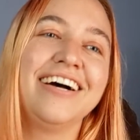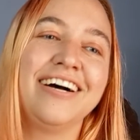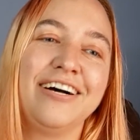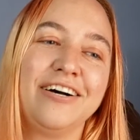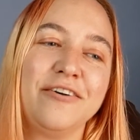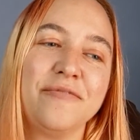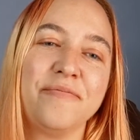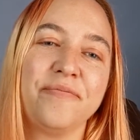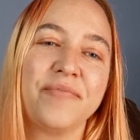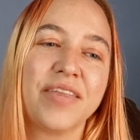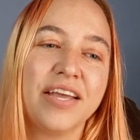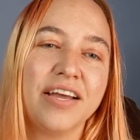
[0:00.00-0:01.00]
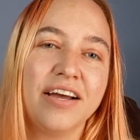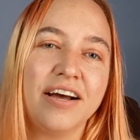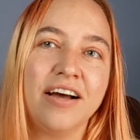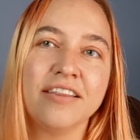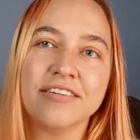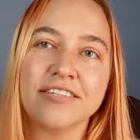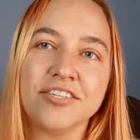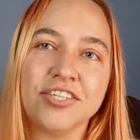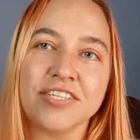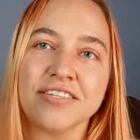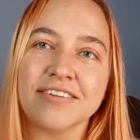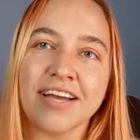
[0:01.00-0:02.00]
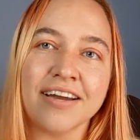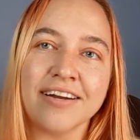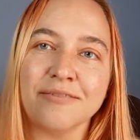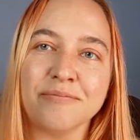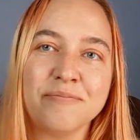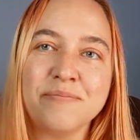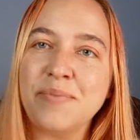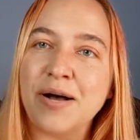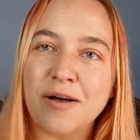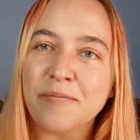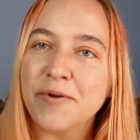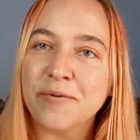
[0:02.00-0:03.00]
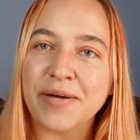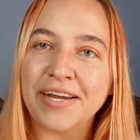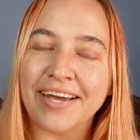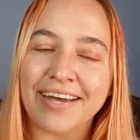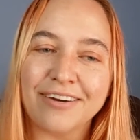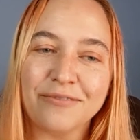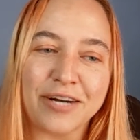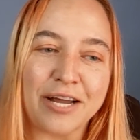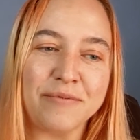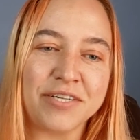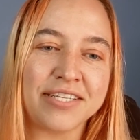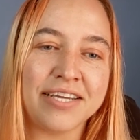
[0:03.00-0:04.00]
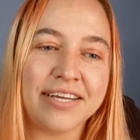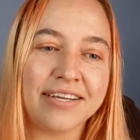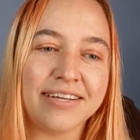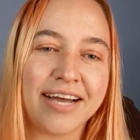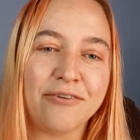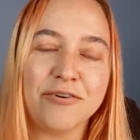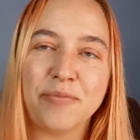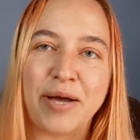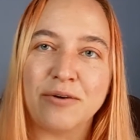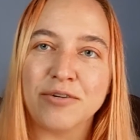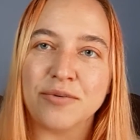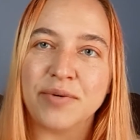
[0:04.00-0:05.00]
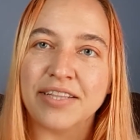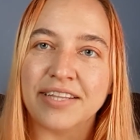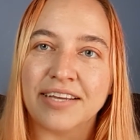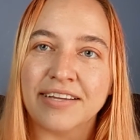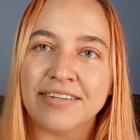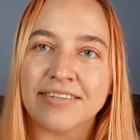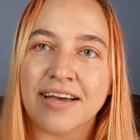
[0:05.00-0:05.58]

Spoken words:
Others just kind of pop into my head when I'm just like out and about doing things,